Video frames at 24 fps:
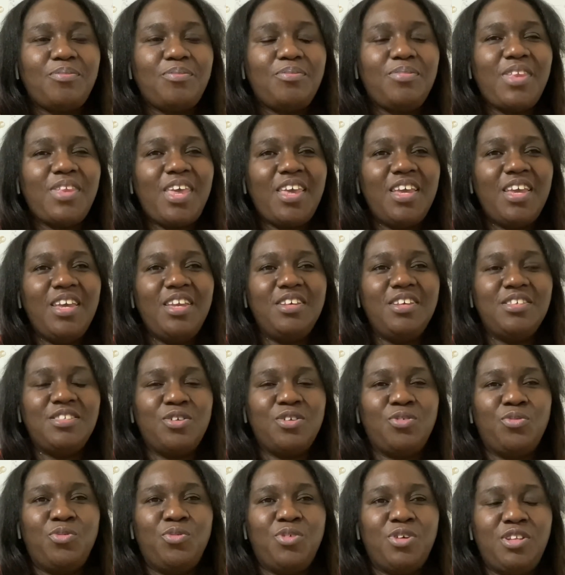it is a
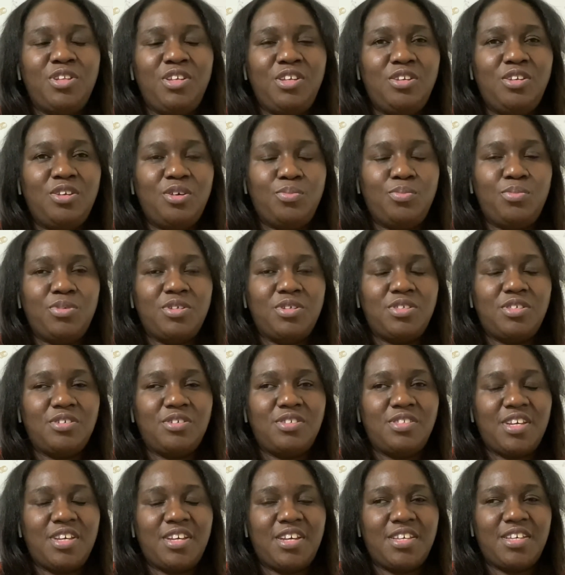really good book series.
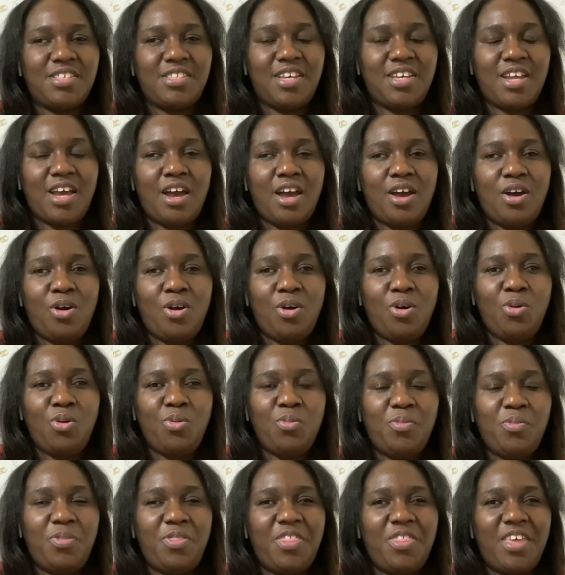Like I said, I hope
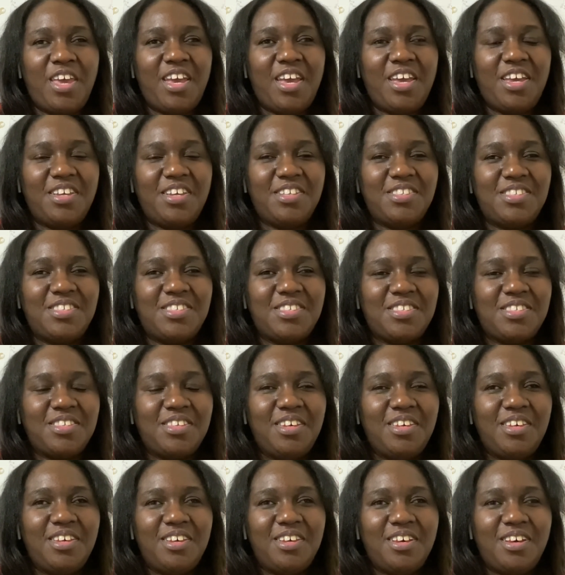that
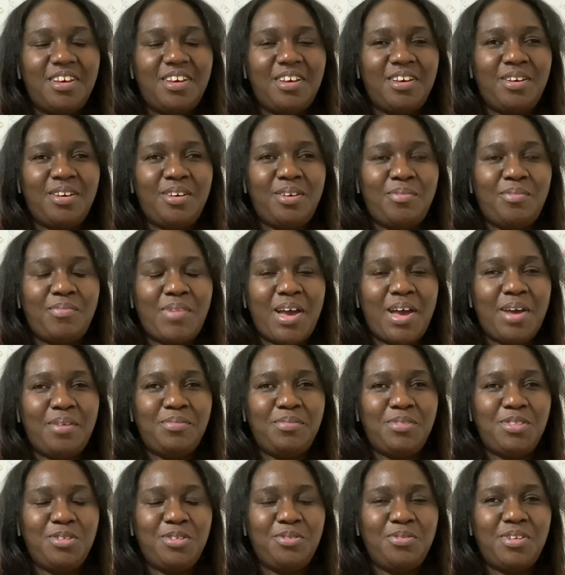I'm
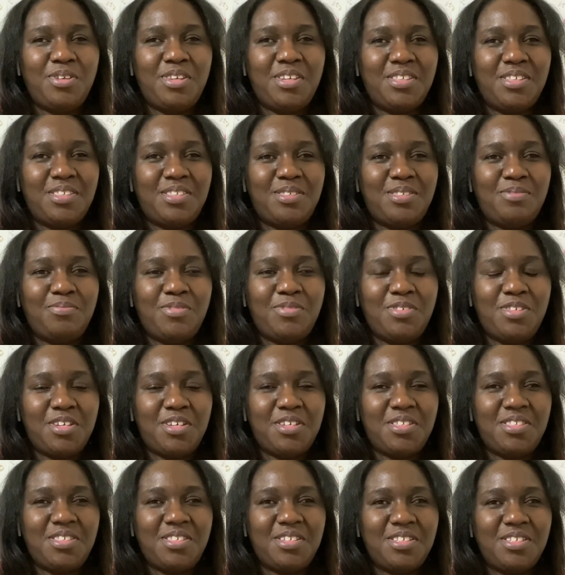doing it some
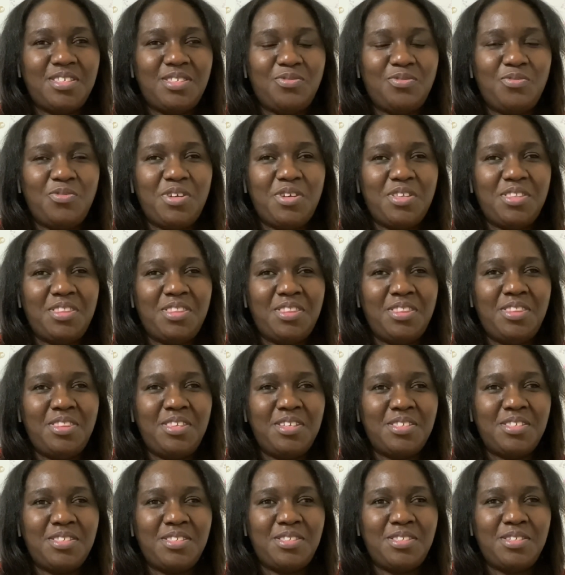justice with
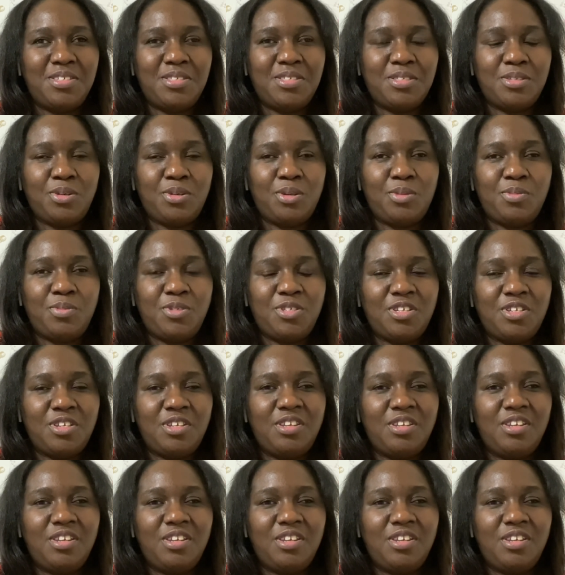this description.